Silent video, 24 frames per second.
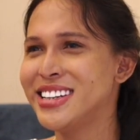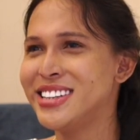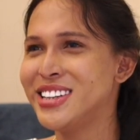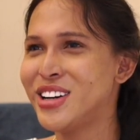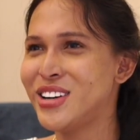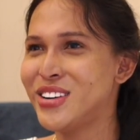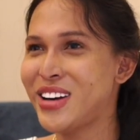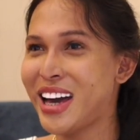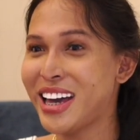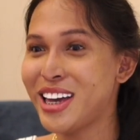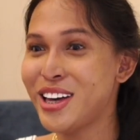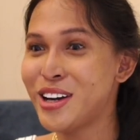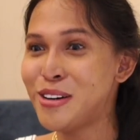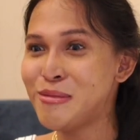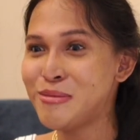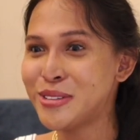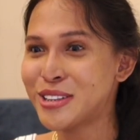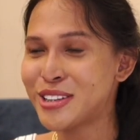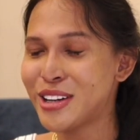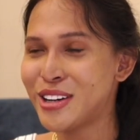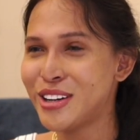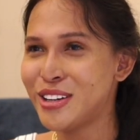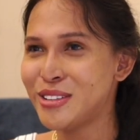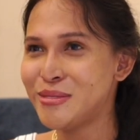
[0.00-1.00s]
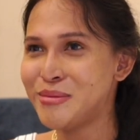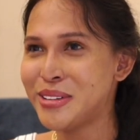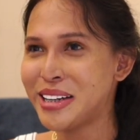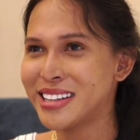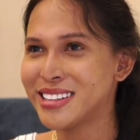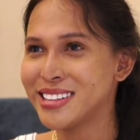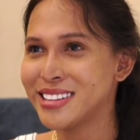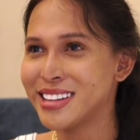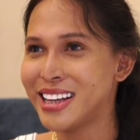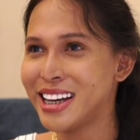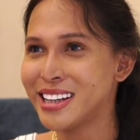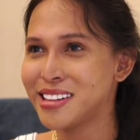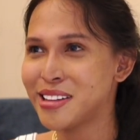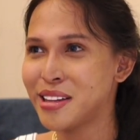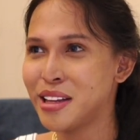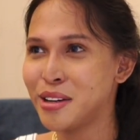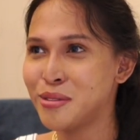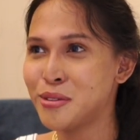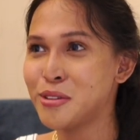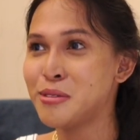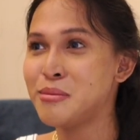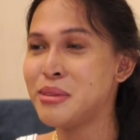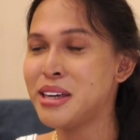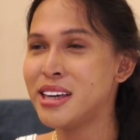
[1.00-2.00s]
No, I hope so, but that
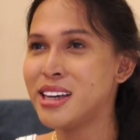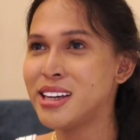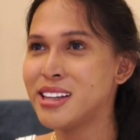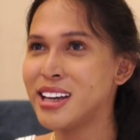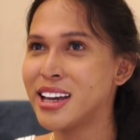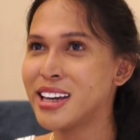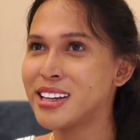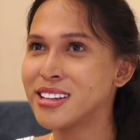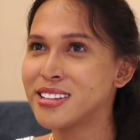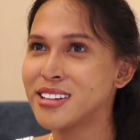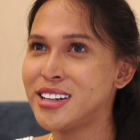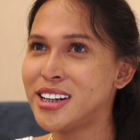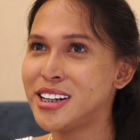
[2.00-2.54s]
would be like